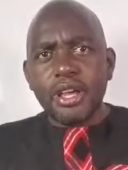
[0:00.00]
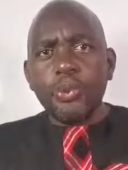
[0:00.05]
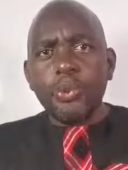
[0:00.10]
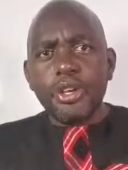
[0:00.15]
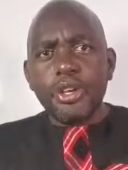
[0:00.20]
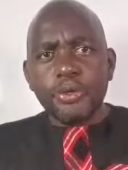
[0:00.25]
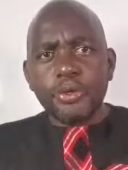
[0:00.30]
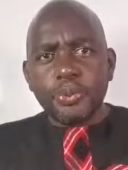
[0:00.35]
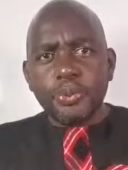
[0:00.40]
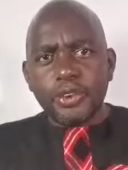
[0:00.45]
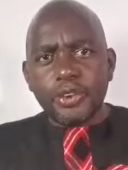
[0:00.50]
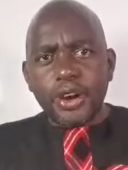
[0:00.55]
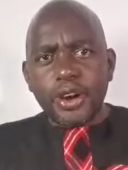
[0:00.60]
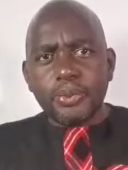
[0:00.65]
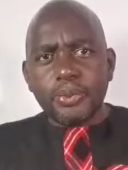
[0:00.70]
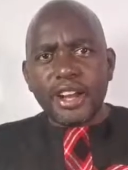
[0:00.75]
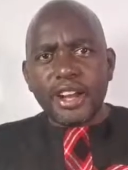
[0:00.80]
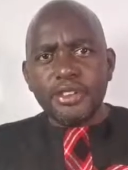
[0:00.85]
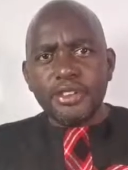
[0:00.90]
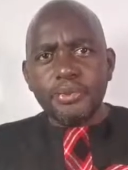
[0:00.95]
which
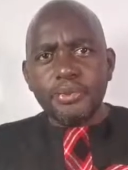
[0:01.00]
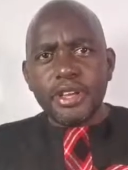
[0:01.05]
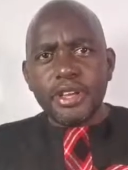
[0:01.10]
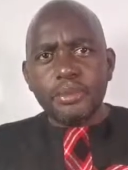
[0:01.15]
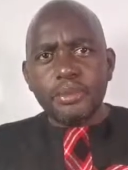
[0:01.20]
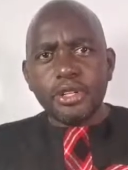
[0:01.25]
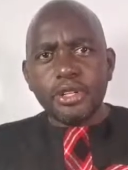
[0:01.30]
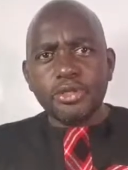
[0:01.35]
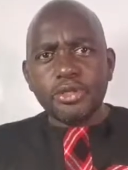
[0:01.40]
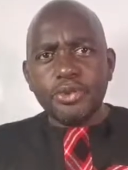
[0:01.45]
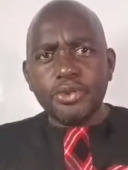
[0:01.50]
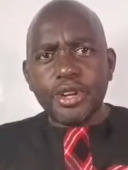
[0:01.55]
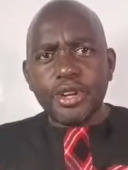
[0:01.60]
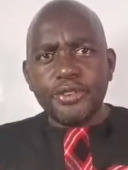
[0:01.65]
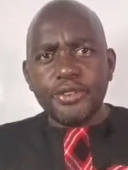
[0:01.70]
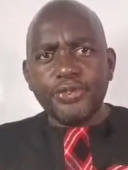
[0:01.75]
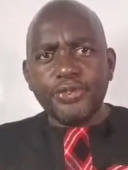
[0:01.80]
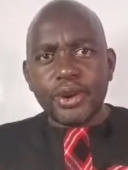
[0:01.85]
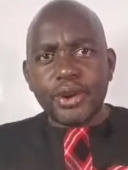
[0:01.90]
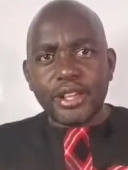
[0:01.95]
proverb can you be able to
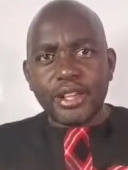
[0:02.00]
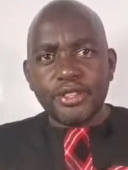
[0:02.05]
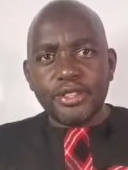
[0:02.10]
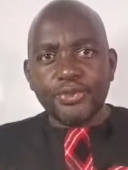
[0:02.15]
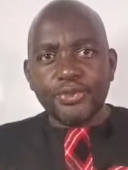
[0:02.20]
read for us